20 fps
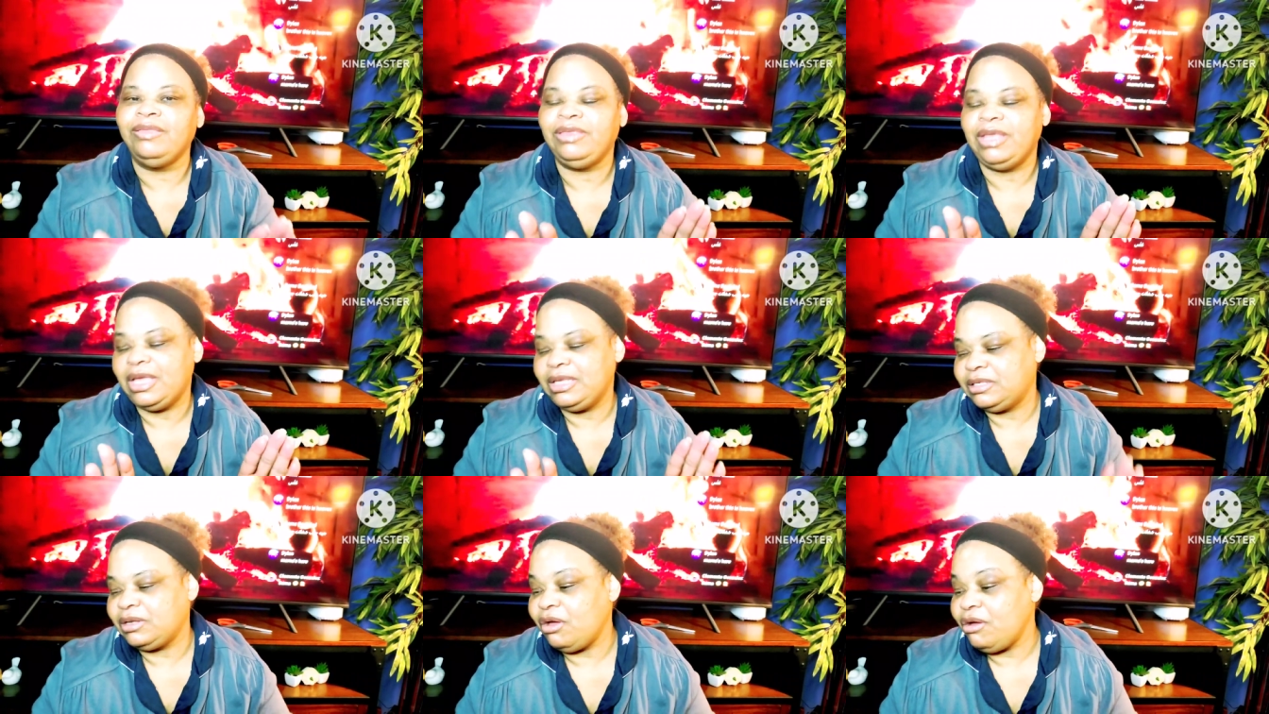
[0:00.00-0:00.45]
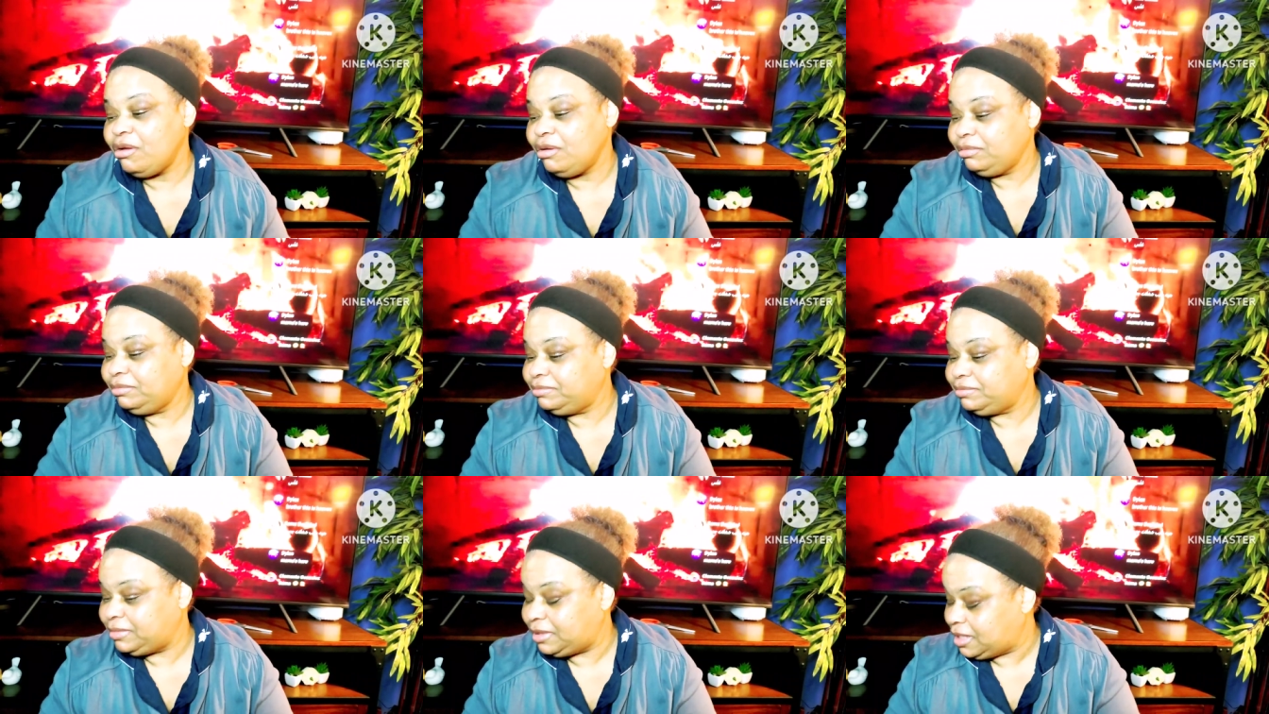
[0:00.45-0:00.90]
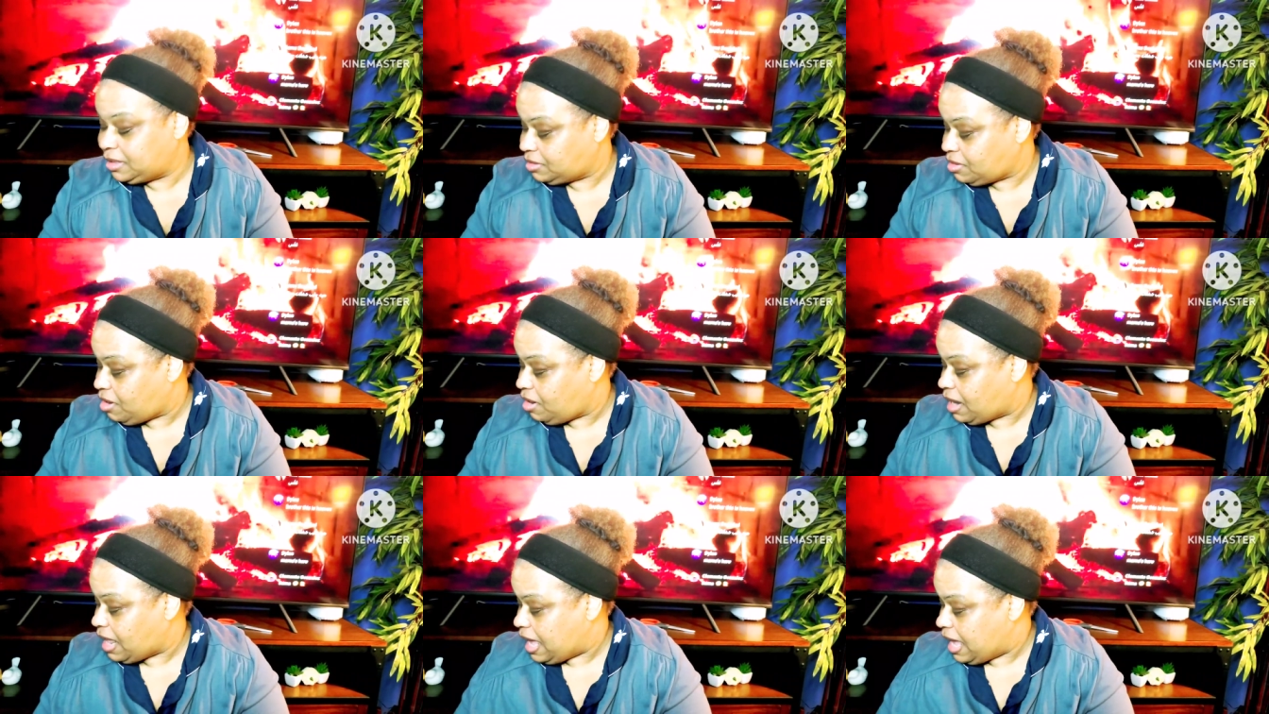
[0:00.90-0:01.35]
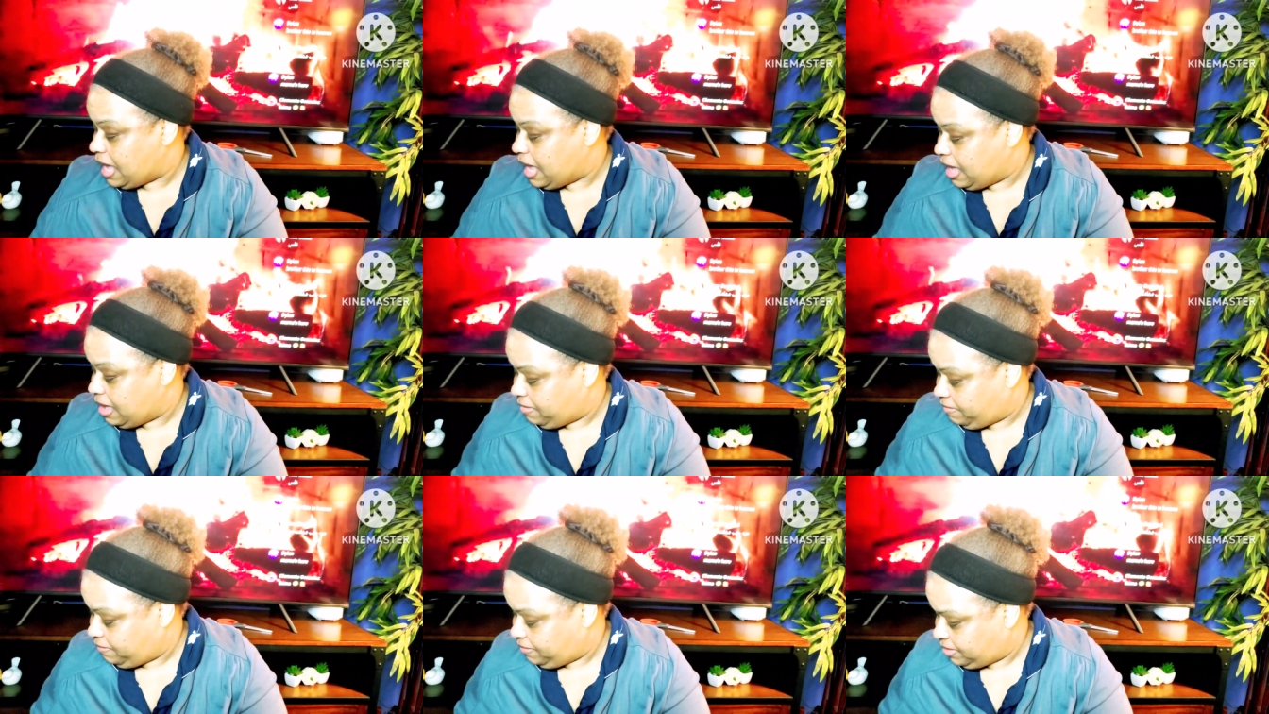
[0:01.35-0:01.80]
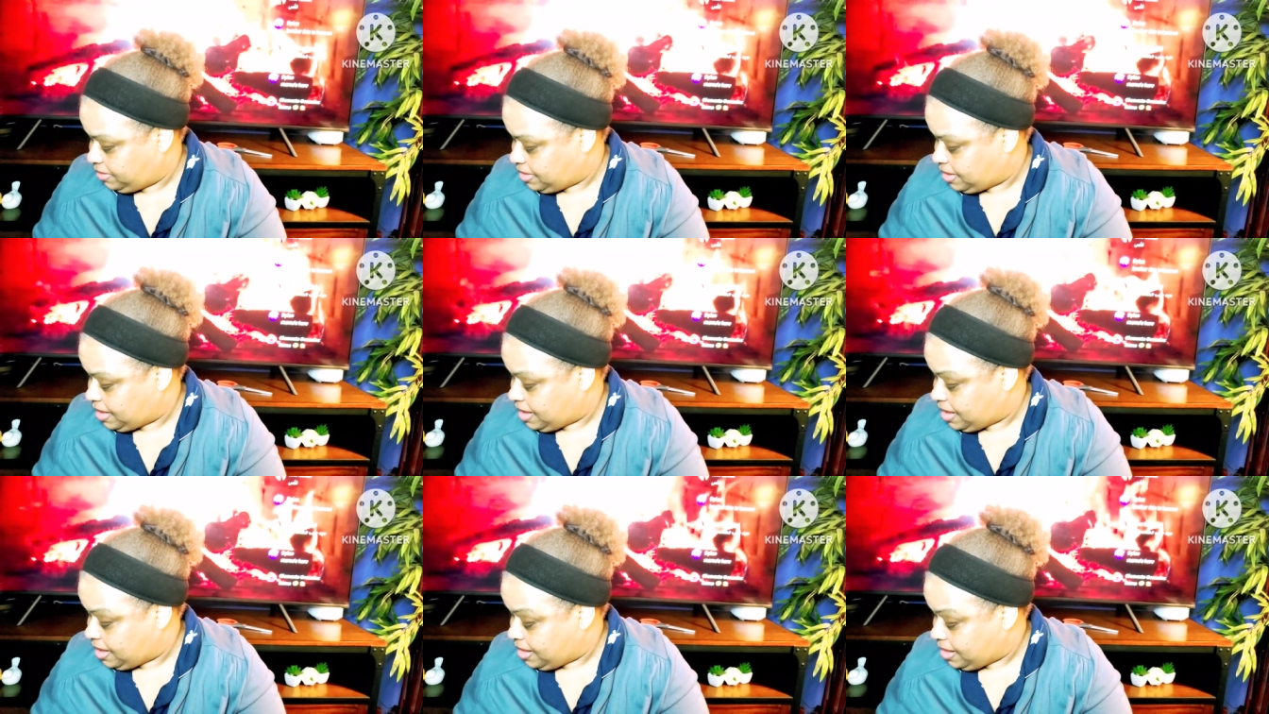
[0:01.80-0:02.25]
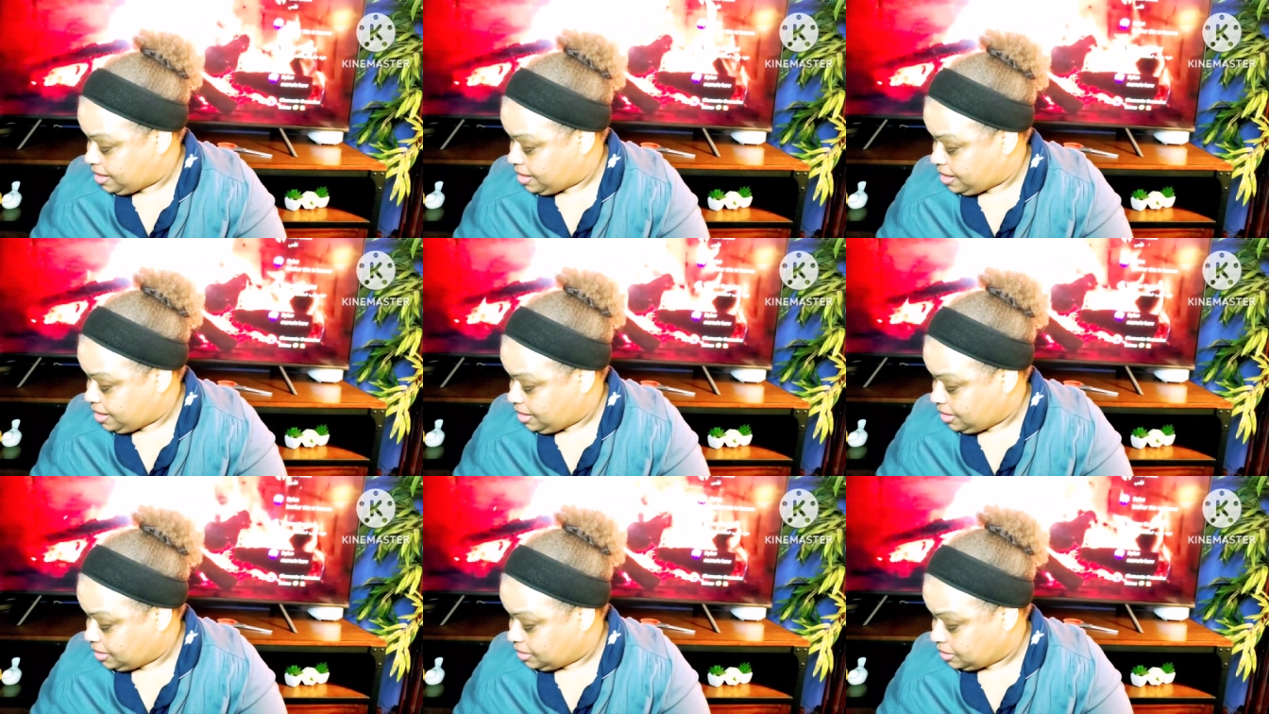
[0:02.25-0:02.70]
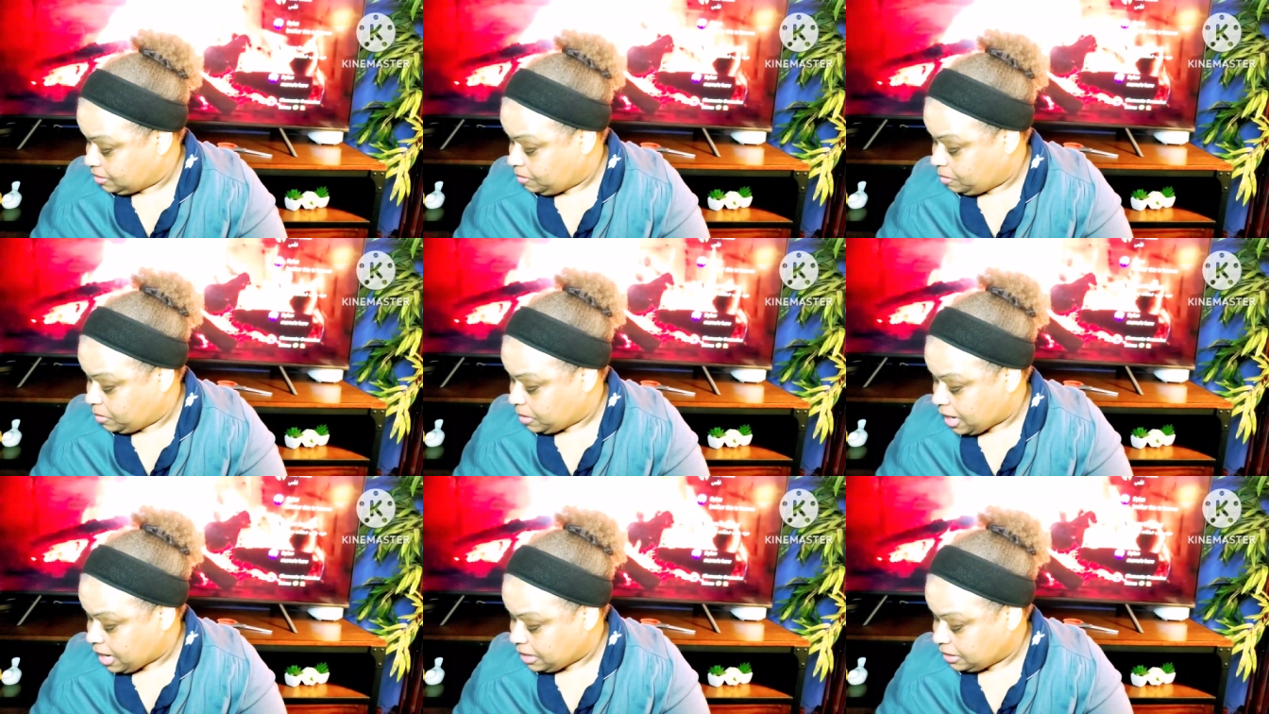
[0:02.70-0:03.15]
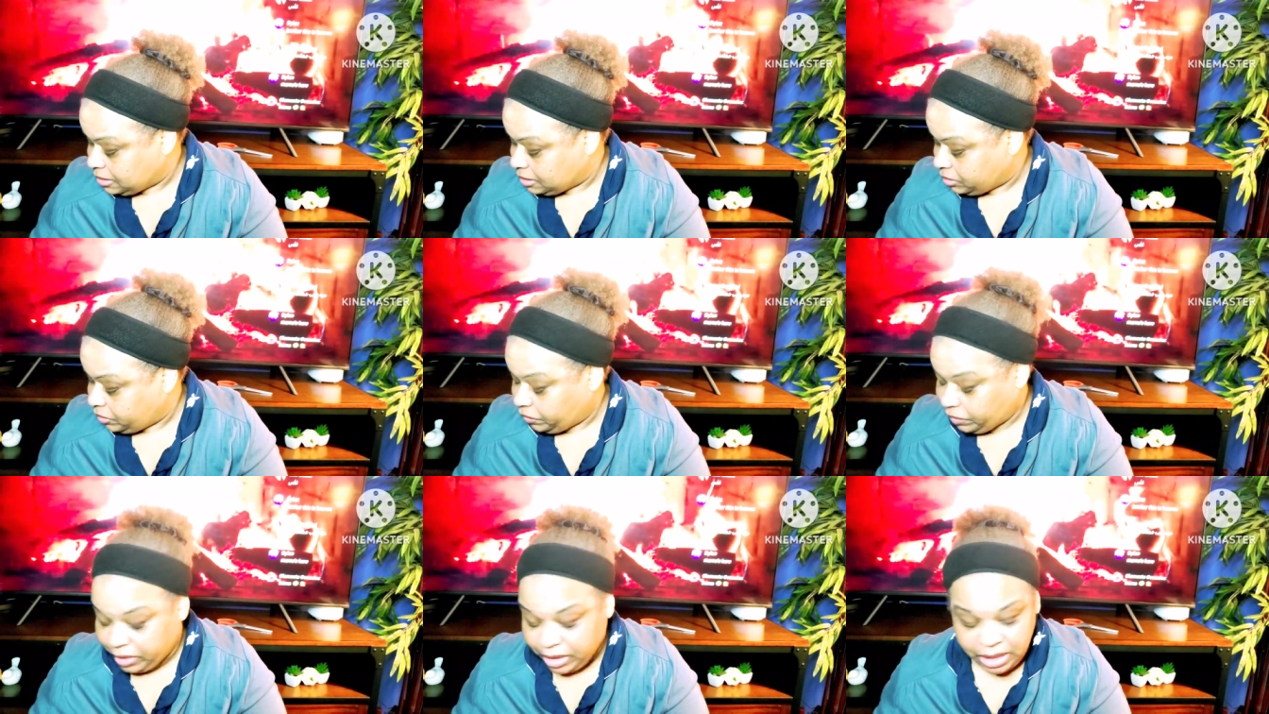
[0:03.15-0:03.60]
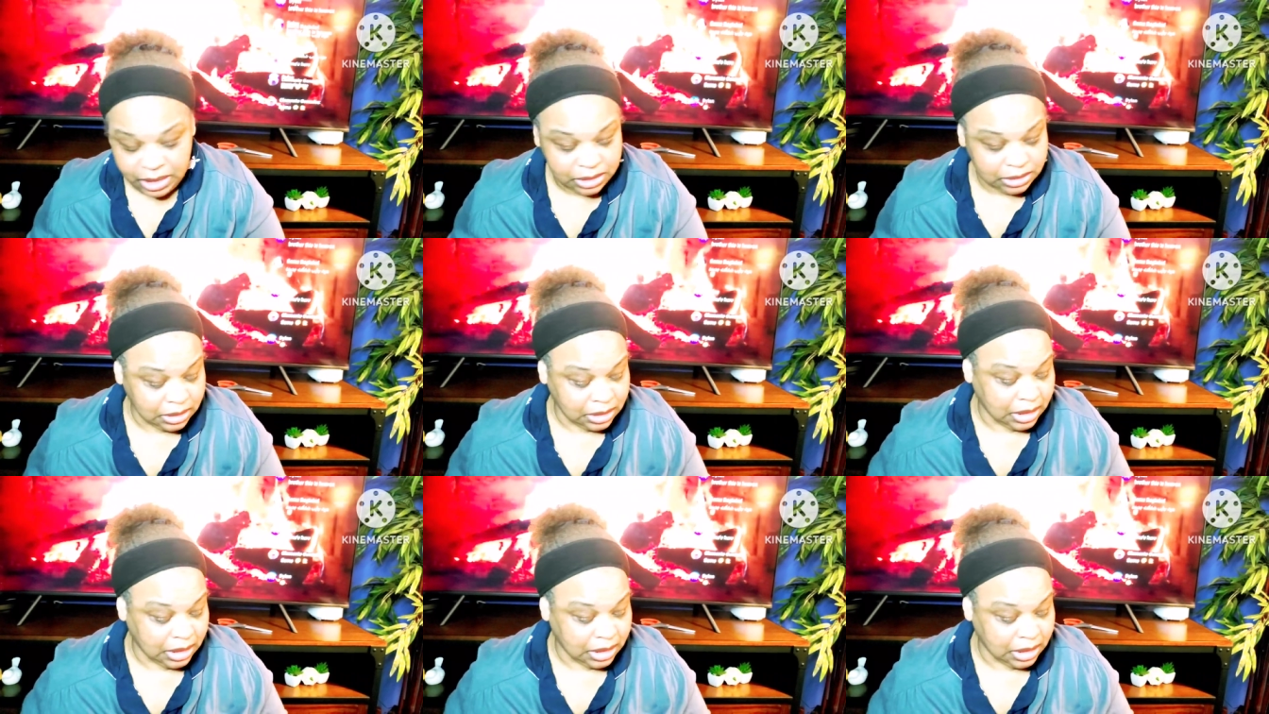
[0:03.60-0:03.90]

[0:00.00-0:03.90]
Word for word: That's all. That's all I have. And some nice little things,